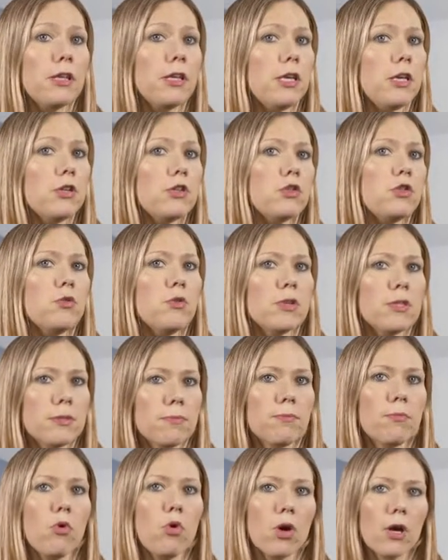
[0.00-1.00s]
the issue is
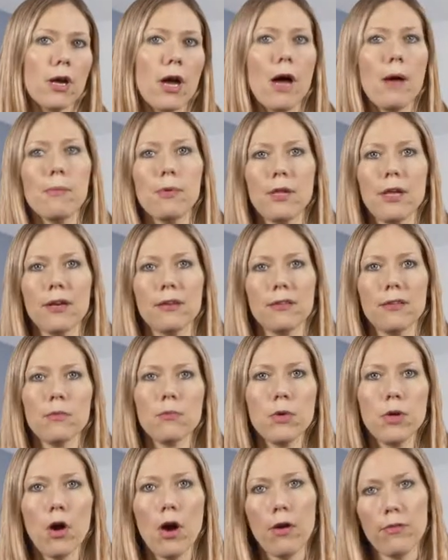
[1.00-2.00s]
more complex
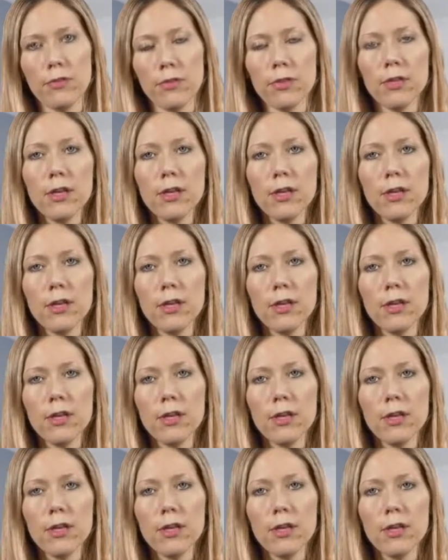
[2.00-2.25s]
than we often